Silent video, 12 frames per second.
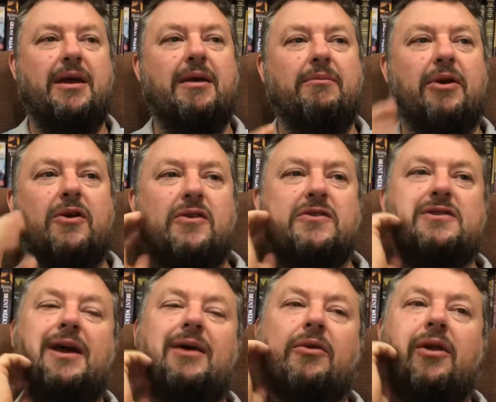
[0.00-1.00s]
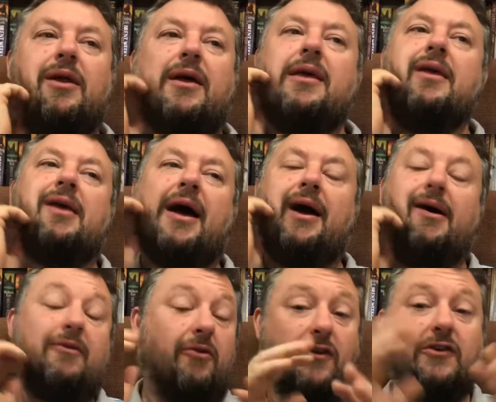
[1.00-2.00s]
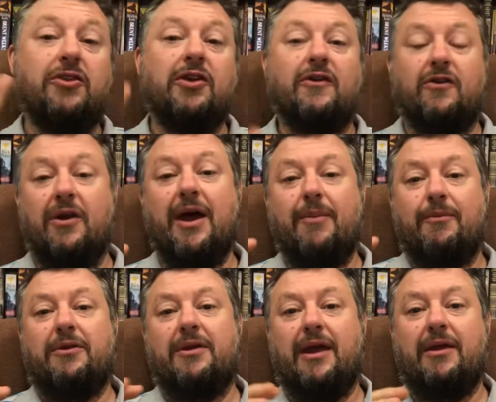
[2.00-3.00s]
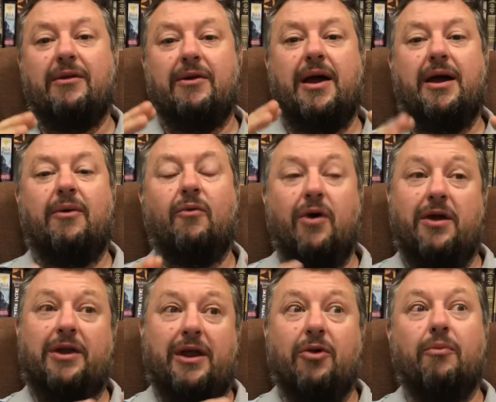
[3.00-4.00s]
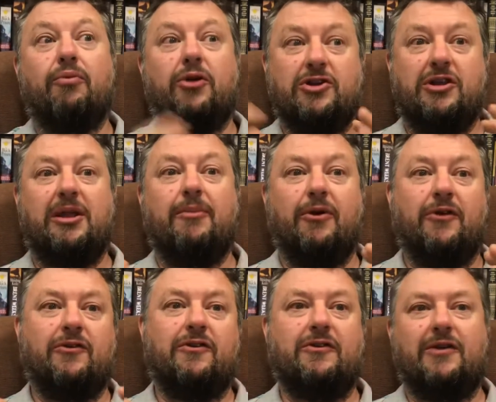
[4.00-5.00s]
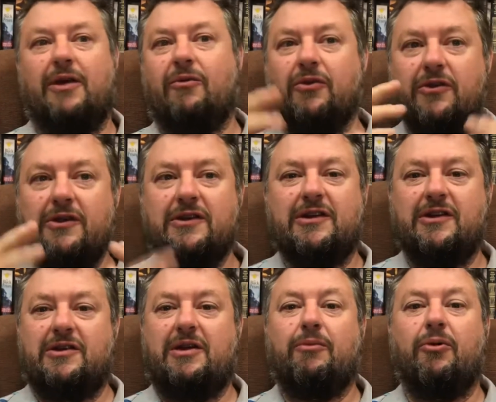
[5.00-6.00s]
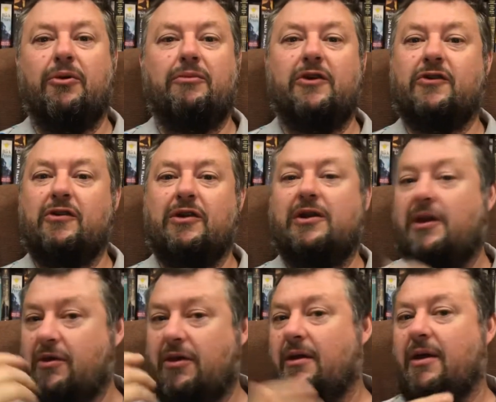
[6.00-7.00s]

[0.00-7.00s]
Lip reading: Because that will, lots of things could happen then. One, they could pressure the apostles and saying, well, this is such an important ministry.